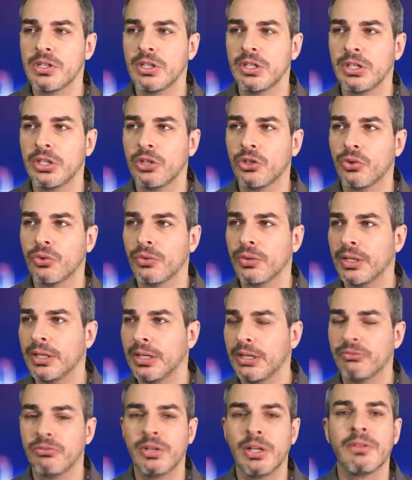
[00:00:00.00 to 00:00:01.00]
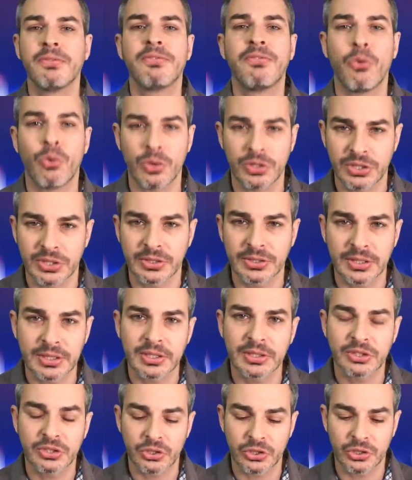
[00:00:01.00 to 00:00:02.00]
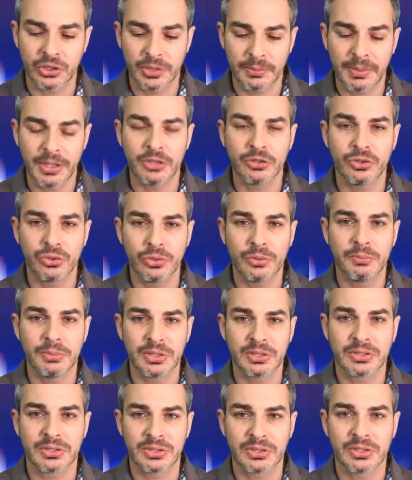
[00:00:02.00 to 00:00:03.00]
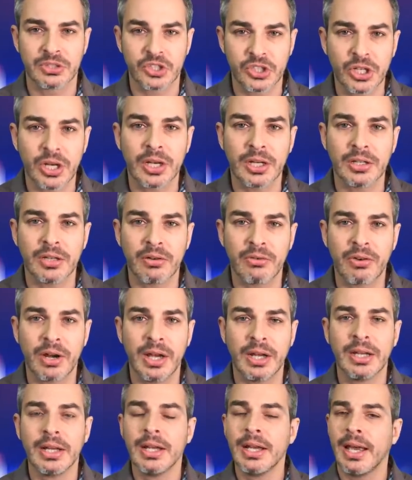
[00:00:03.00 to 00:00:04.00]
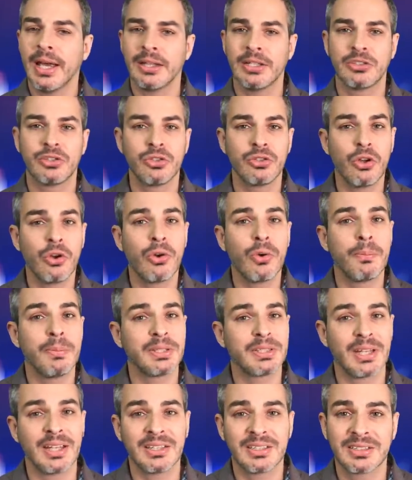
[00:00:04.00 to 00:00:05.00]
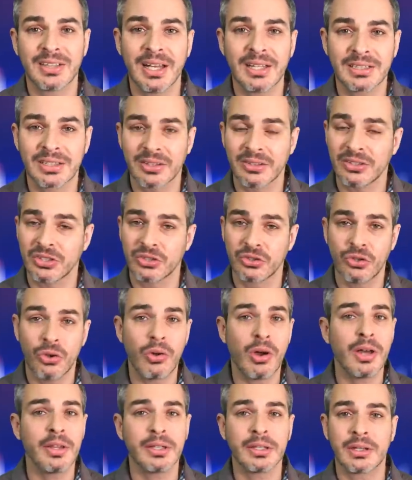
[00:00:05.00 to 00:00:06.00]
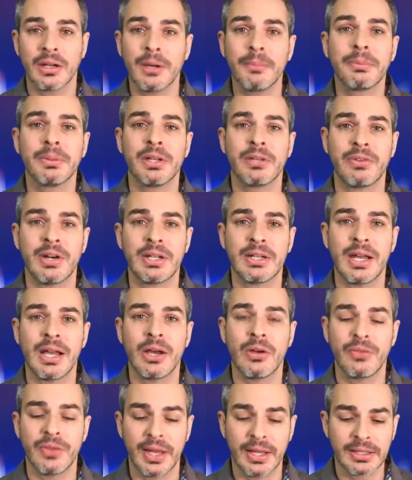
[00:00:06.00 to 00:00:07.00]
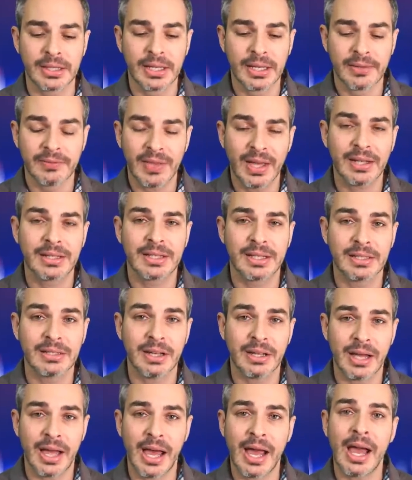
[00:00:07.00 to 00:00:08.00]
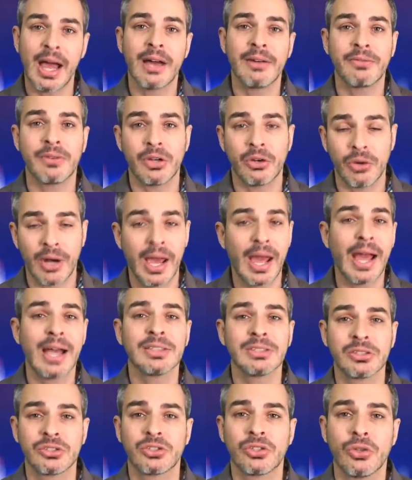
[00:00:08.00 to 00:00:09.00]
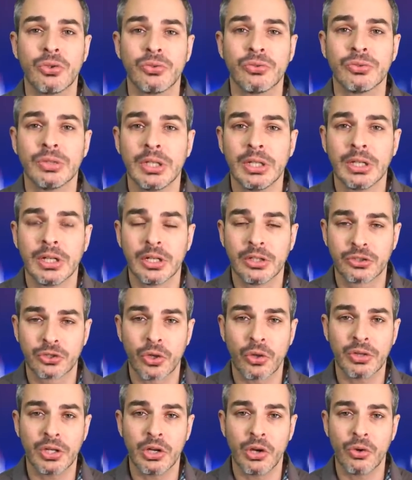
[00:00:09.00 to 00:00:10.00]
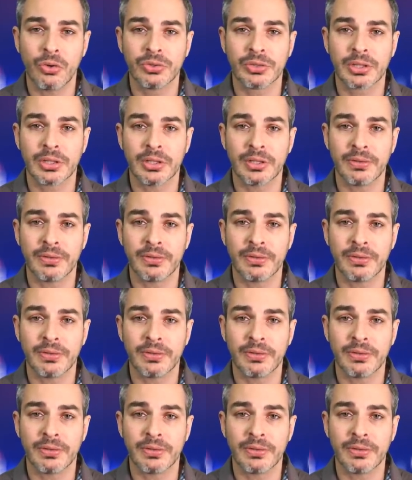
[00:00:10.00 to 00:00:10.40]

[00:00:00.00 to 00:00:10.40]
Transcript: you know, it reinforces the concern about doing business in China, right? And as you know, besides Tesla, there's no other company right now that can have or has its own solely owned